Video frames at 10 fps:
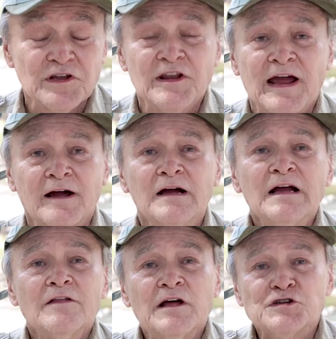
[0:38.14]
in there
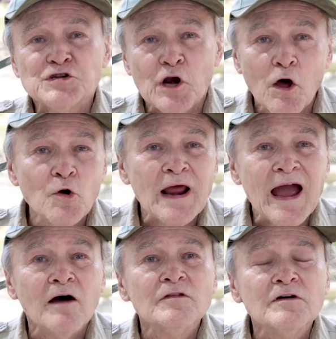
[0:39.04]
that slow
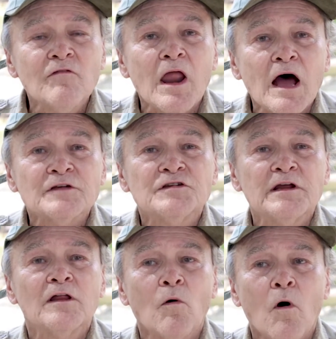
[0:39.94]
down the
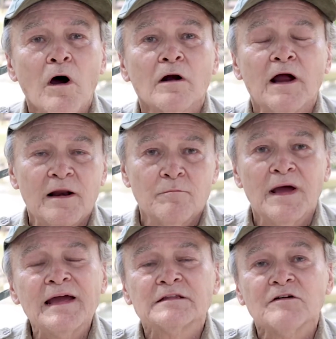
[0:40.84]
velocity of the water and
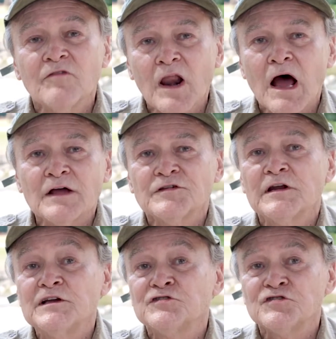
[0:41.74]
make the
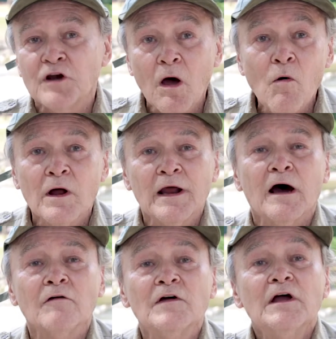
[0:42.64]
velocity slow
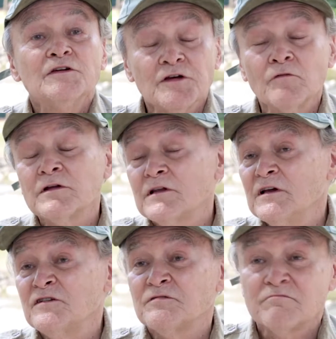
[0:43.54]
enough so that
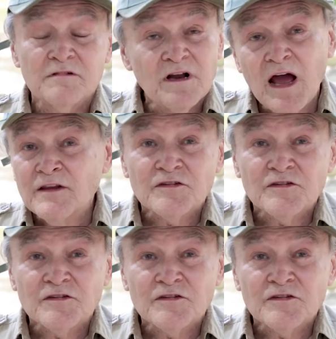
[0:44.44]
these not